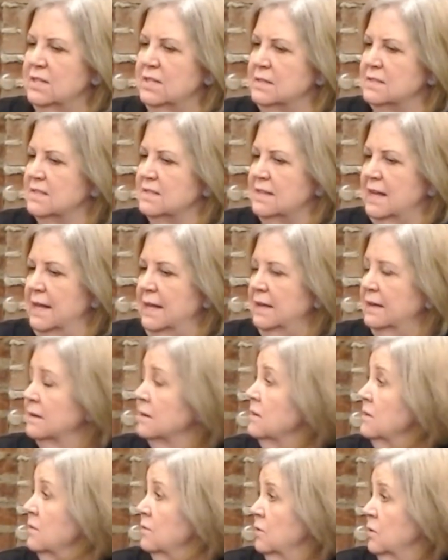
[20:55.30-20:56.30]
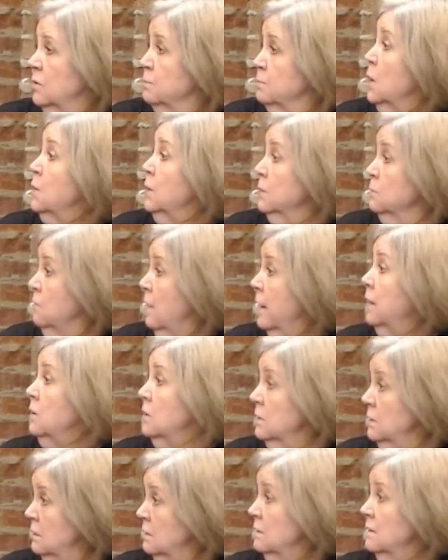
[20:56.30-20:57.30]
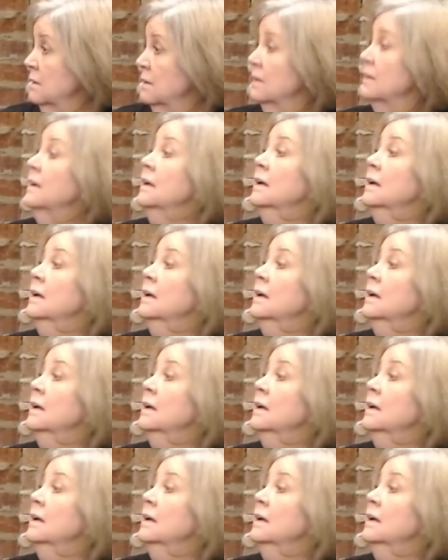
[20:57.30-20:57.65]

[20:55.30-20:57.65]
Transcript: what's that saying? The broken record.